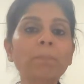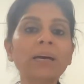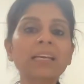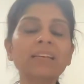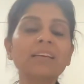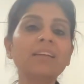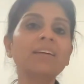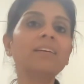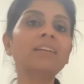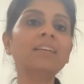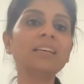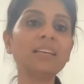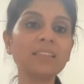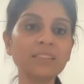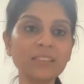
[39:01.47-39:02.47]
pancreatic
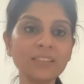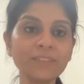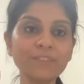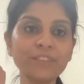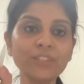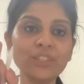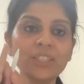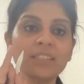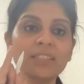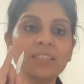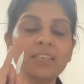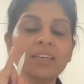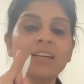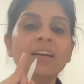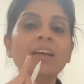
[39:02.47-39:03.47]

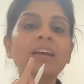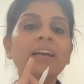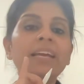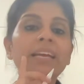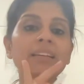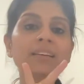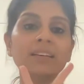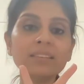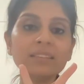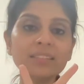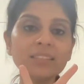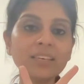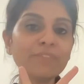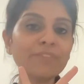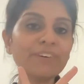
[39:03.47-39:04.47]
insufficiency
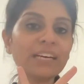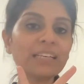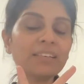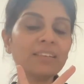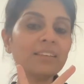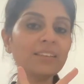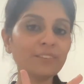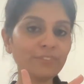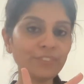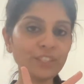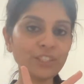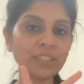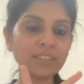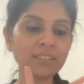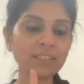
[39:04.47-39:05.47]
intrinsic factor
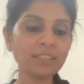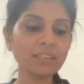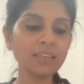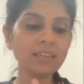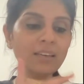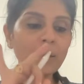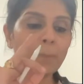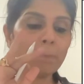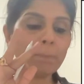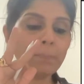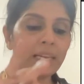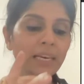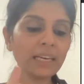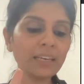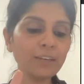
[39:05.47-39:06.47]
deficiency
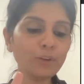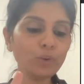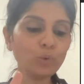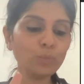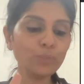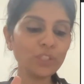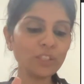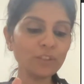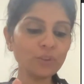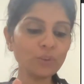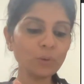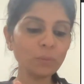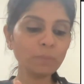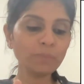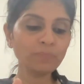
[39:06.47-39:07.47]
blind loop
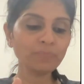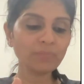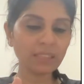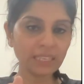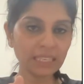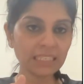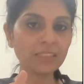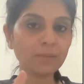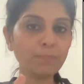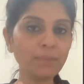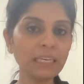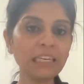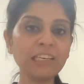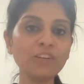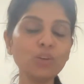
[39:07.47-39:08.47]
syndrome yes
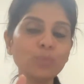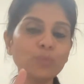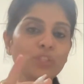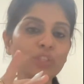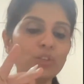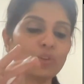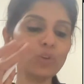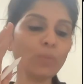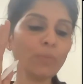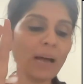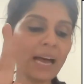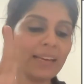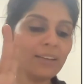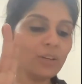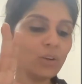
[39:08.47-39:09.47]
blind loop syndrome
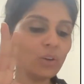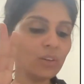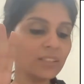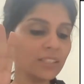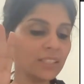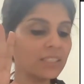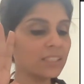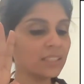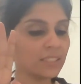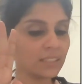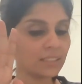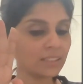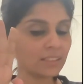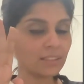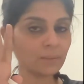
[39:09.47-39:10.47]
and Crohn's
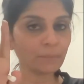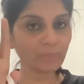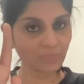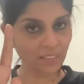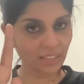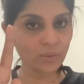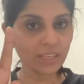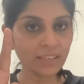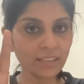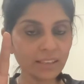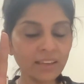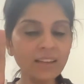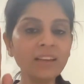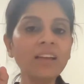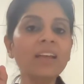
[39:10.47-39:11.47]
disease okay
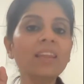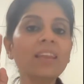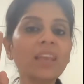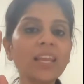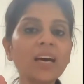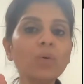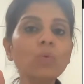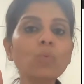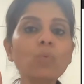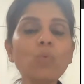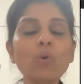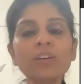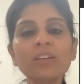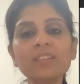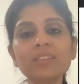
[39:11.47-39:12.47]
now
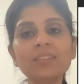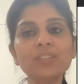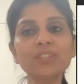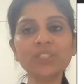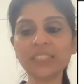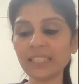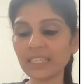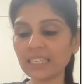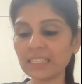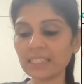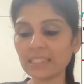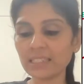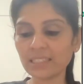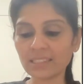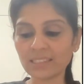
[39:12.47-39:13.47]
what is Schilling's
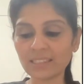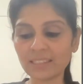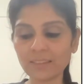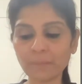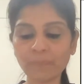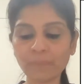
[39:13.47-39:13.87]
test